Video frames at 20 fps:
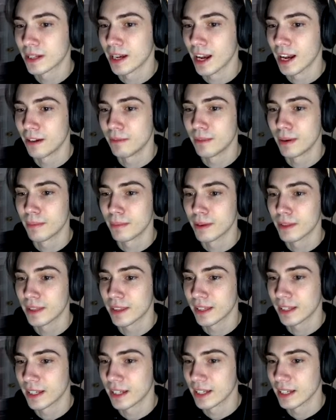I remember
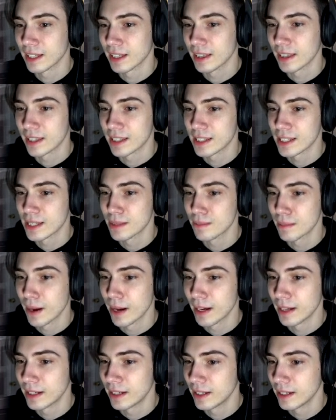thinking, this is
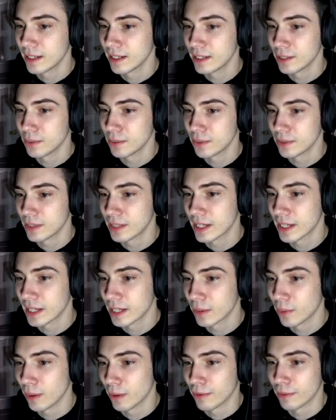mine, you won't take
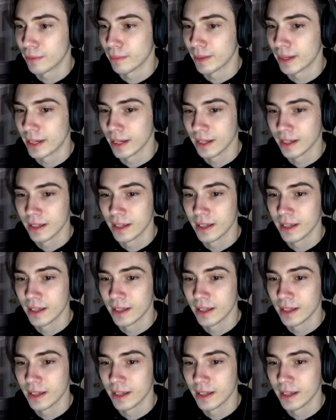it away from me.